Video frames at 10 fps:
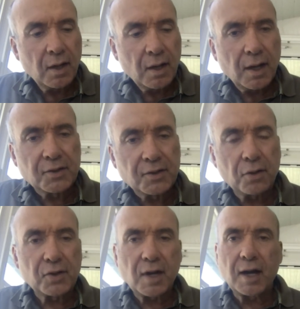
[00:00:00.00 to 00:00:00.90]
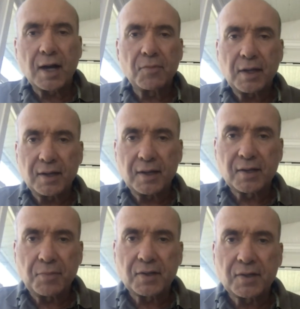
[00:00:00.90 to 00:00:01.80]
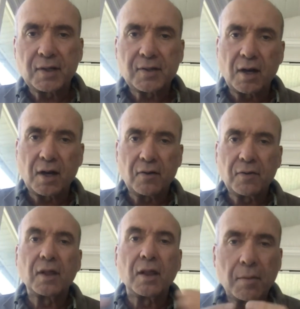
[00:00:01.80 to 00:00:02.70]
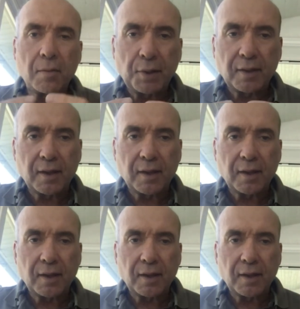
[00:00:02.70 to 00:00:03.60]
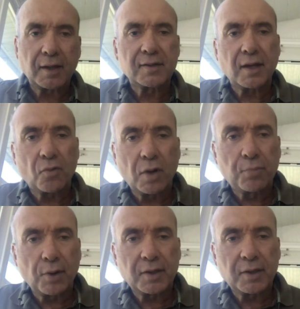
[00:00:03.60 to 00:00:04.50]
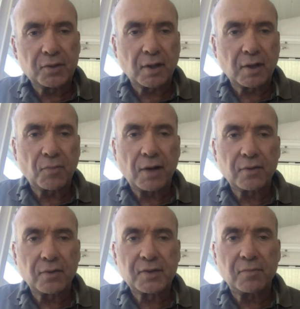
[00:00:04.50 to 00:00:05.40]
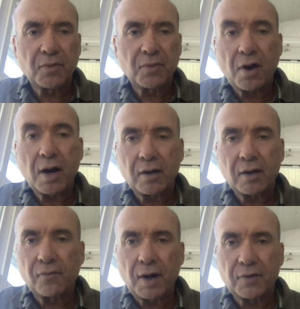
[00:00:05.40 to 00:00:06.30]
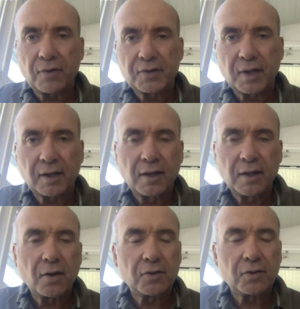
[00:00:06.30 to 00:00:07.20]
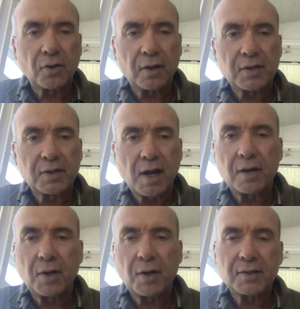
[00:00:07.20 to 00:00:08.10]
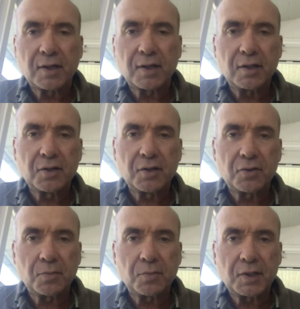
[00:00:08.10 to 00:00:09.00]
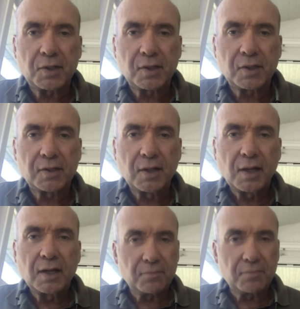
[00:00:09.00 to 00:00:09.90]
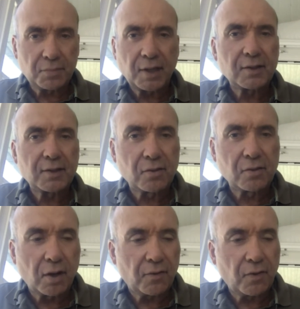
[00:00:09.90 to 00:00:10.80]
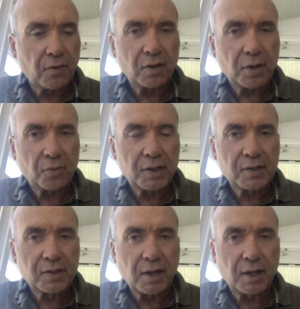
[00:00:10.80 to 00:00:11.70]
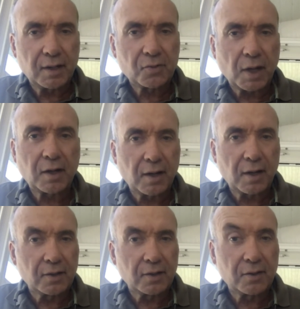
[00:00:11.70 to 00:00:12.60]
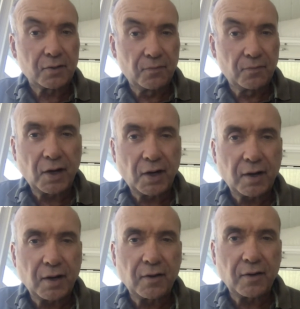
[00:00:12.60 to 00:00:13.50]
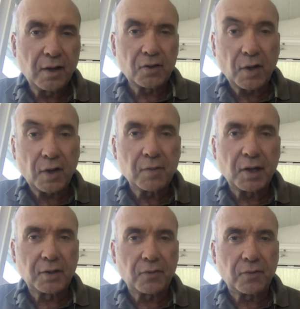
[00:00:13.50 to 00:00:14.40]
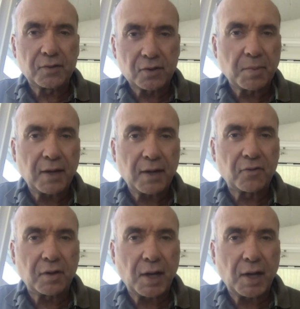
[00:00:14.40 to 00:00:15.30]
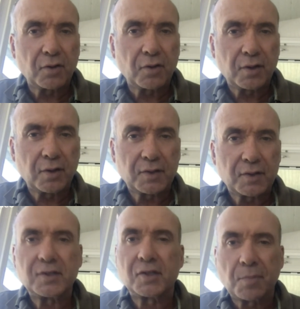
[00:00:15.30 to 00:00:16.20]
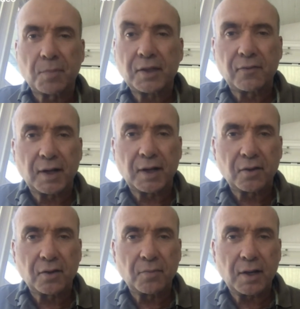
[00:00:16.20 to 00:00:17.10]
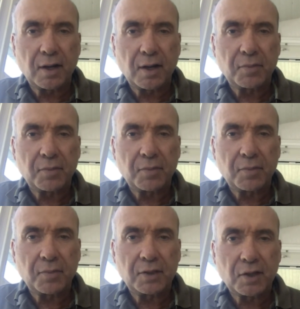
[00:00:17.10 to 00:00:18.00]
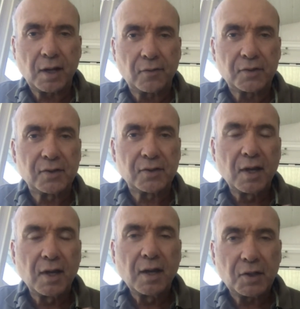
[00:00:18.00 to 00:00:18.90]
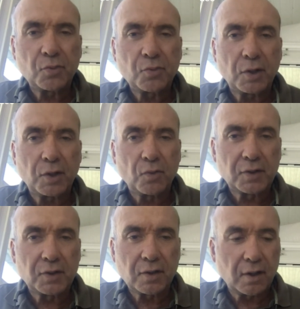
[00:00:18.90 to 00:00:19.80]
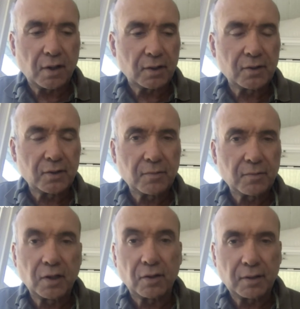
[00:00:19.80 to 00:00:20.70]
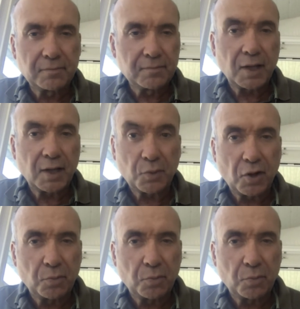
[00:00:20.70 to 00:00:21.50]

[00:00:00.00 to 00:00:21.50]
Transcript: And so synonymy is the business of lumping things. And at one point there was some some thought of referencing, or sorry, of synonymizing these two species, um, but that's gone fallen by the wayside. And it's recognized that there's very there's fundamental difference. There's behavior, behavioral differences, despite the fact that there may not be genetic differences between wolves and dogs, clearly, as we hope.